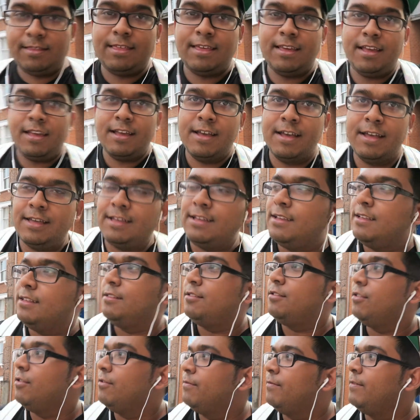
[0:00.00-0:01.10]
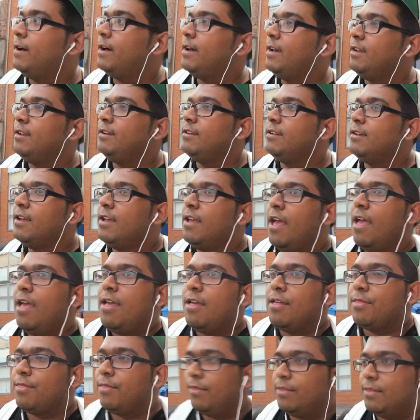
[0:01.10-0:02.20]
thing is to find
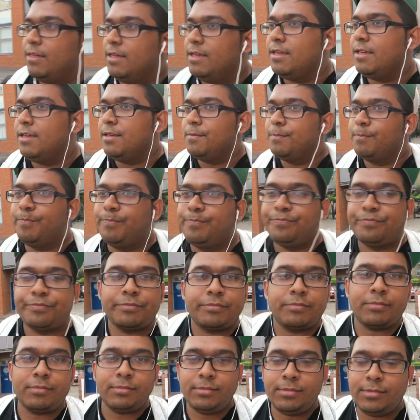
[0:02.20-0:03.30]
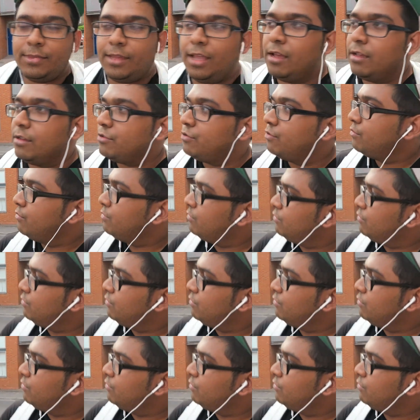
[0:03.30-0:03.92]
the actual